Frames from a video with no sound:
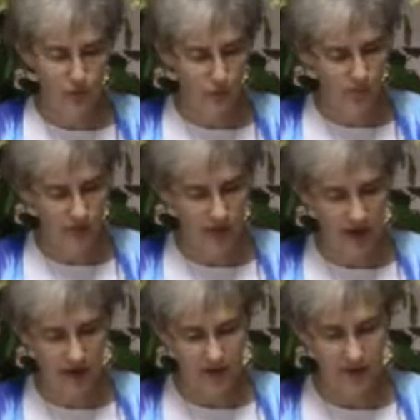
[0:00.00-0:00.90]
from
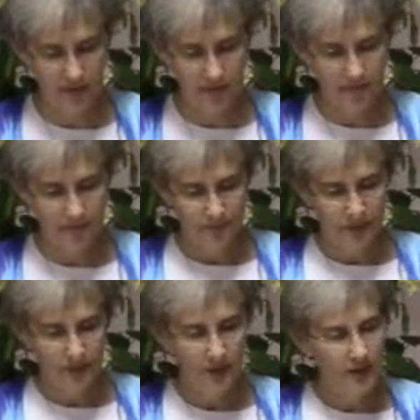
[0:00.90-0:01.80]
childhood.
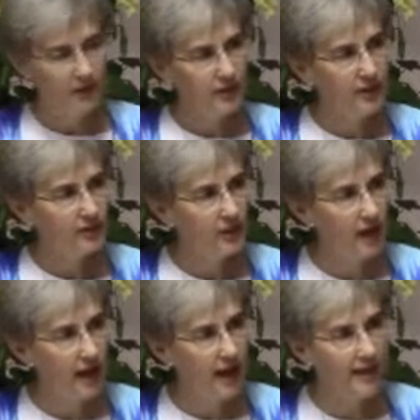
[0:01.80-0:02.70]
This is
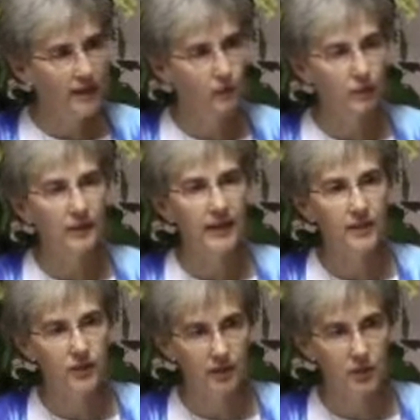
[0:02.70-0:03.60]
God in
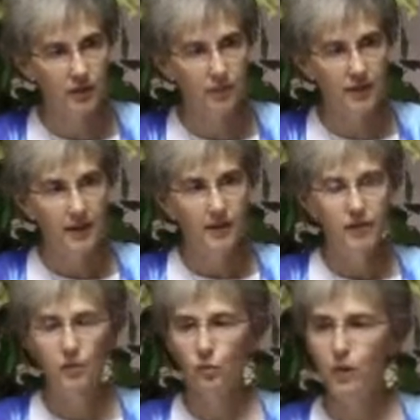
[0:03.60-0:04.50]
relationship. This
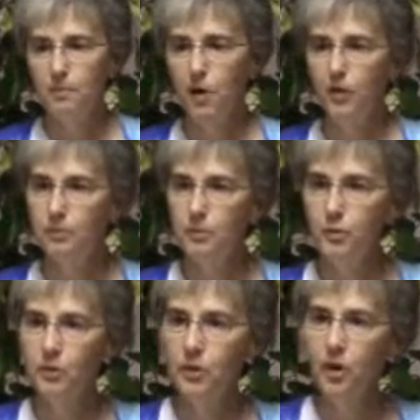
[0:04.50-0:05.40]
is what Martin
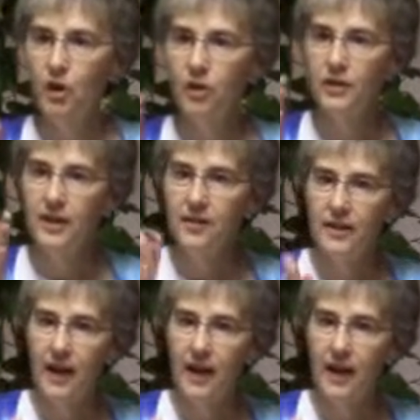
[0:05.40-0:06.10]
Buber called the